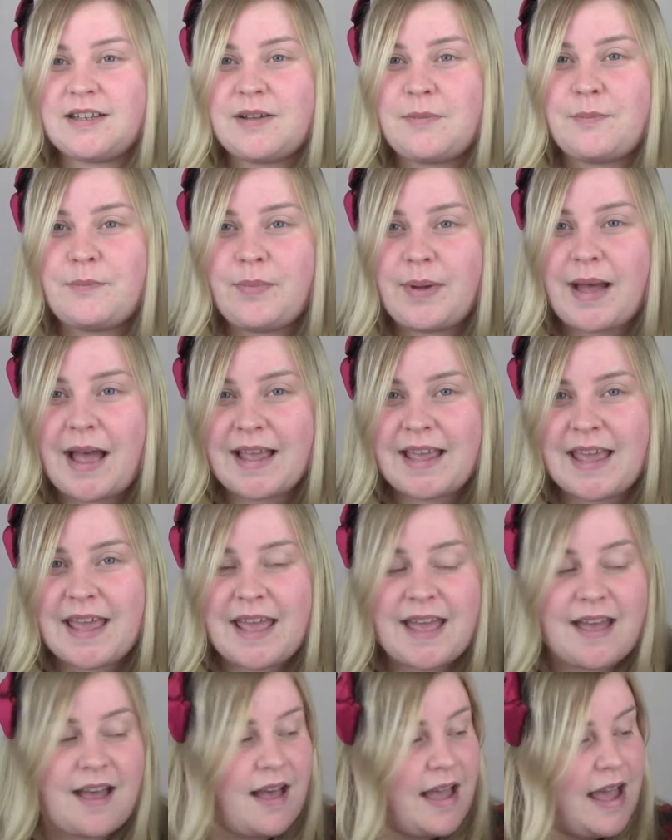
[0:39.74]
bag
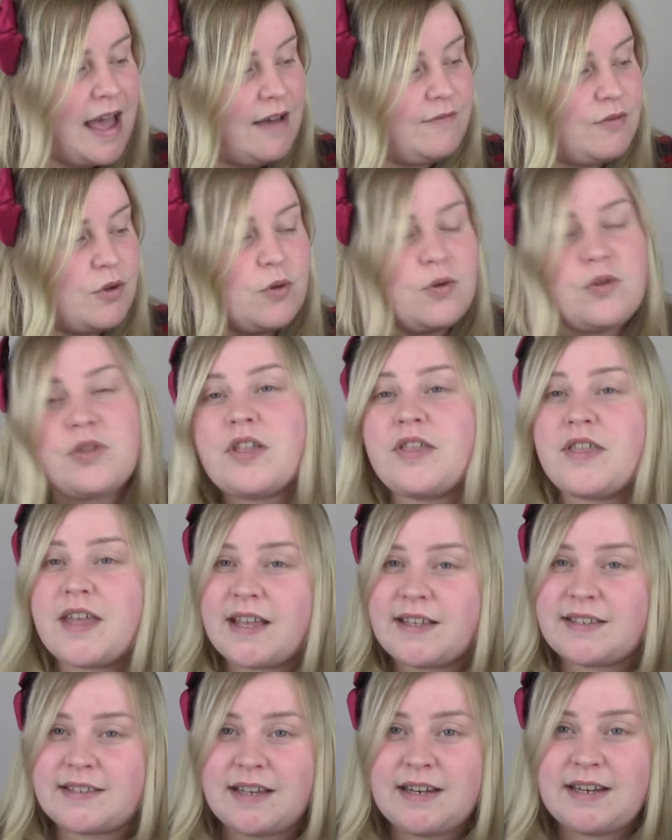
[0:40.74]
here I have all the
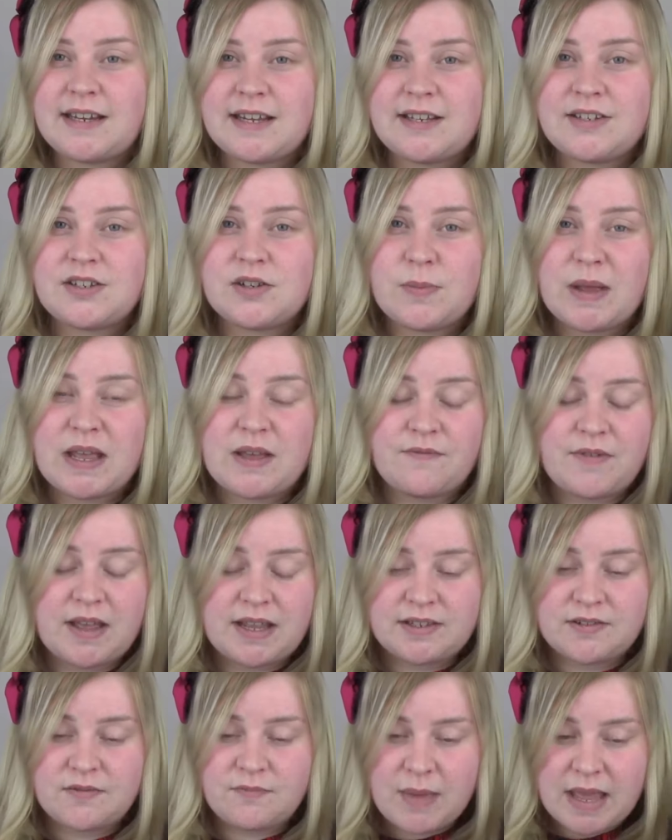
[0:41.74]
things I need to make a
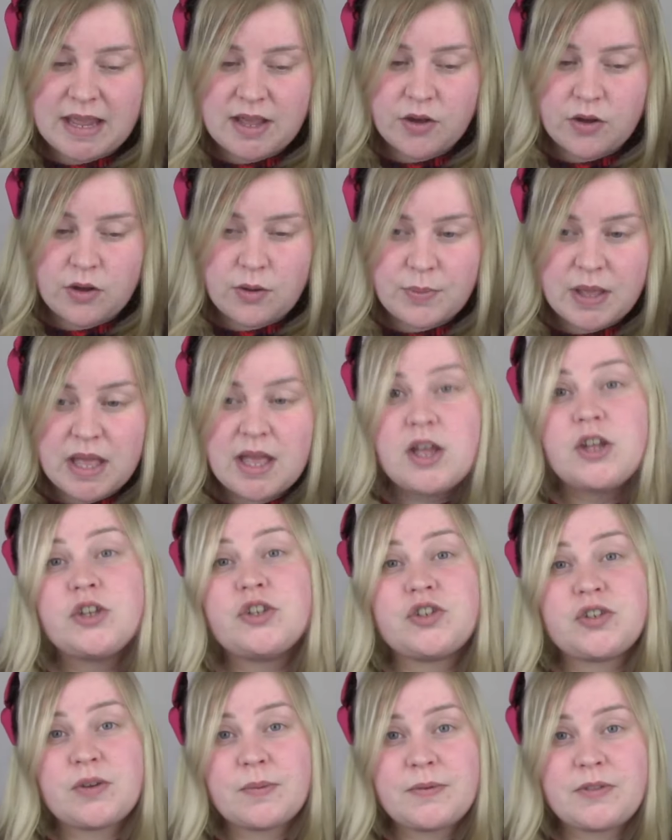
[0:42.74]
face of makeup.
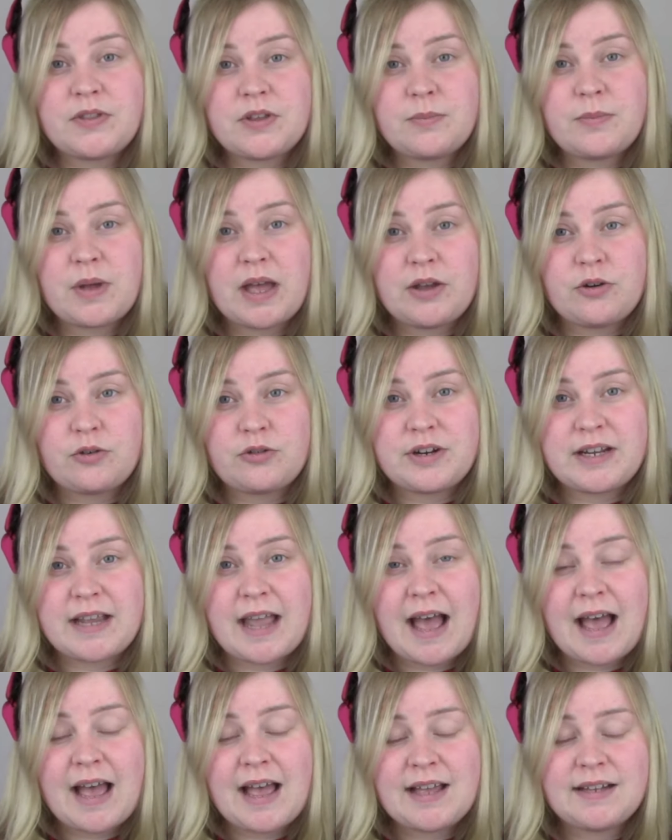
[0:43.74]
Some of them I already
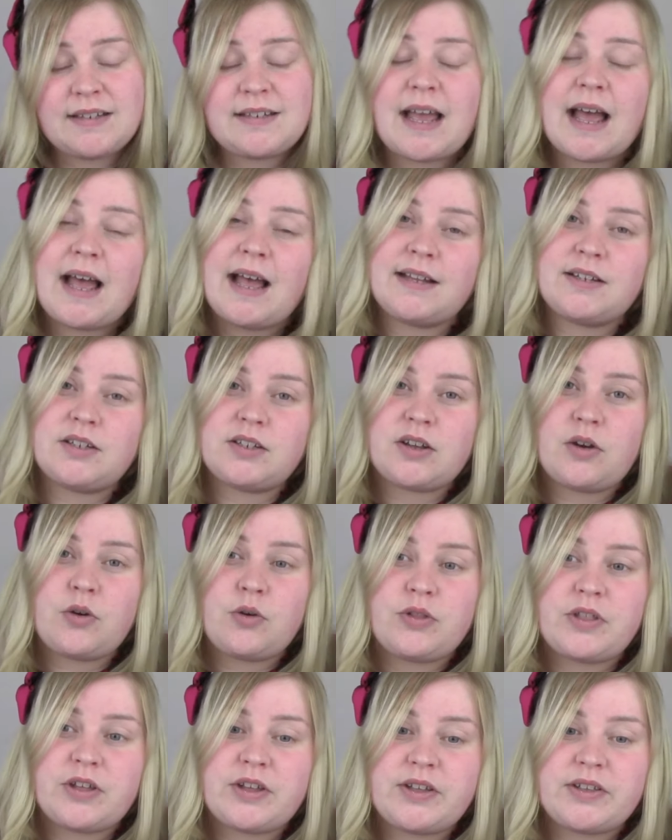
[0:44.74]
had and
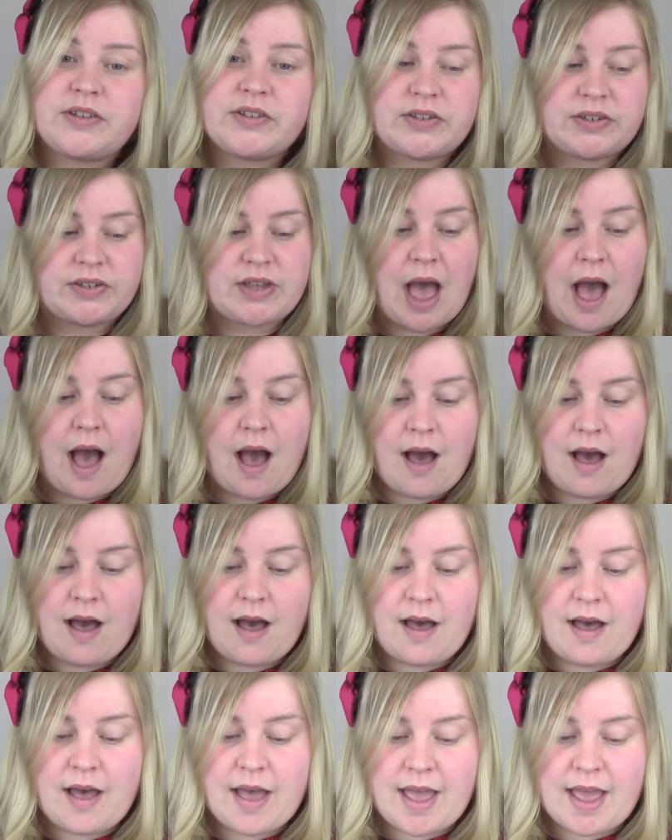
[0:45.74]
others
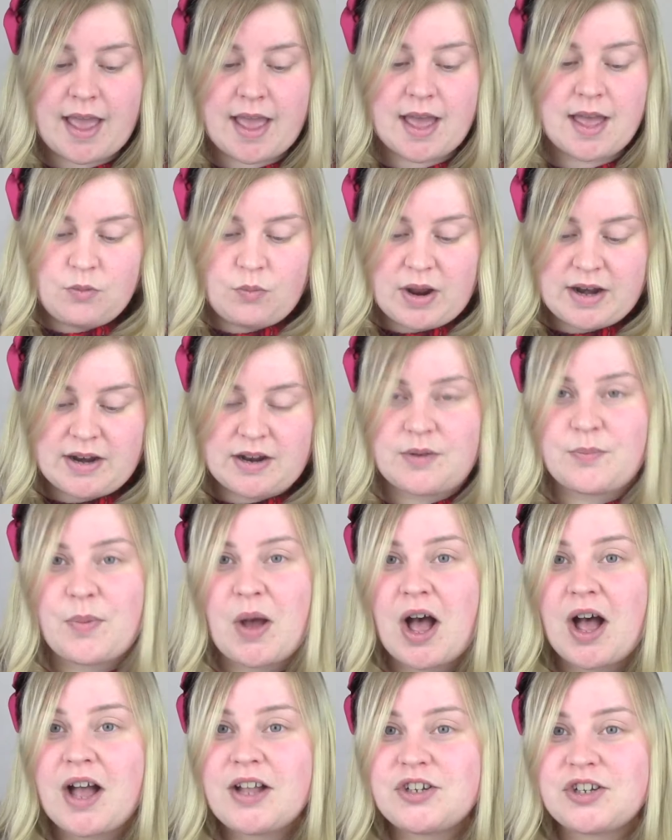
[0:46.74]
I went and
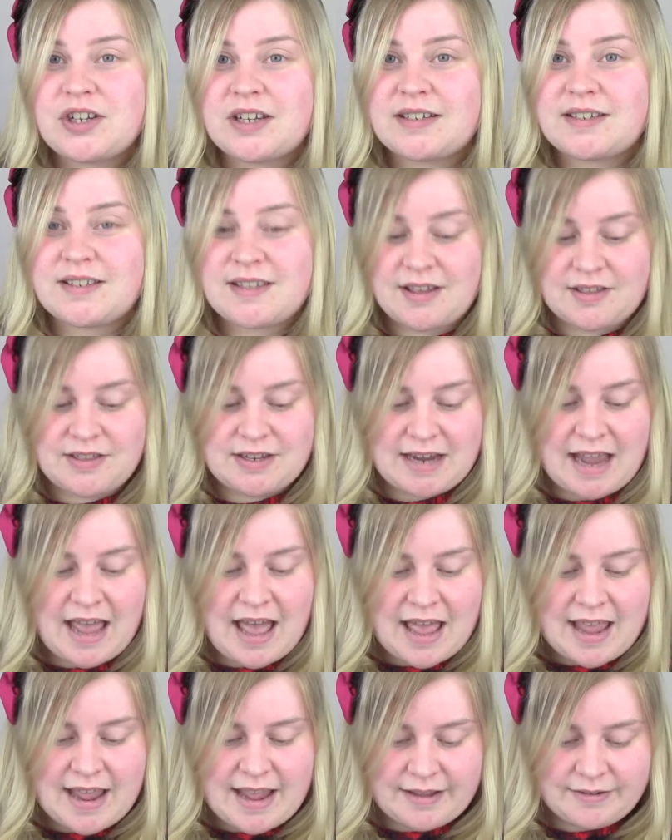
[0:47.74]
purchased the other
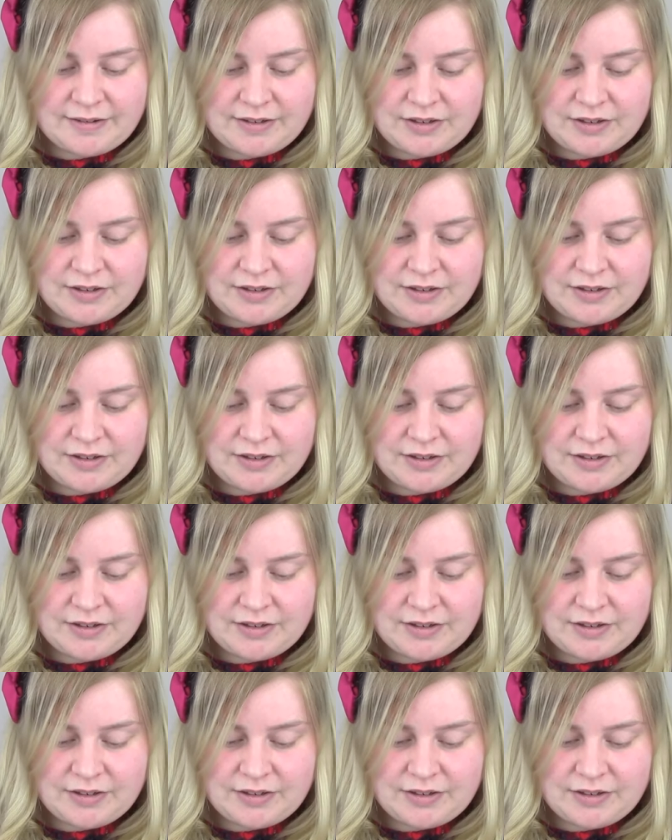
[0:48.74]
day.